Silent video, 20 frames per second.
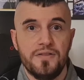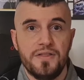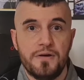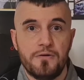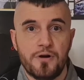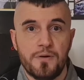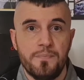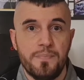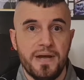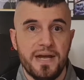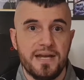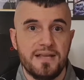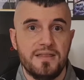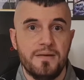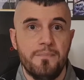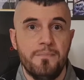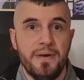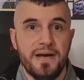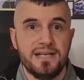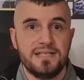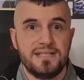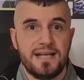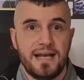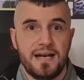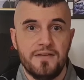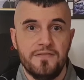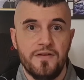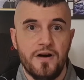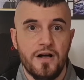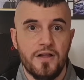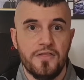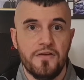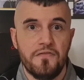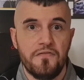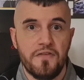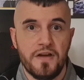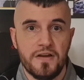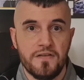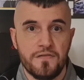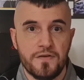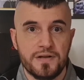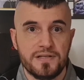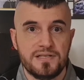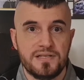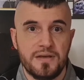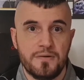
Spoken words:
They were paying the best out of all the favorites.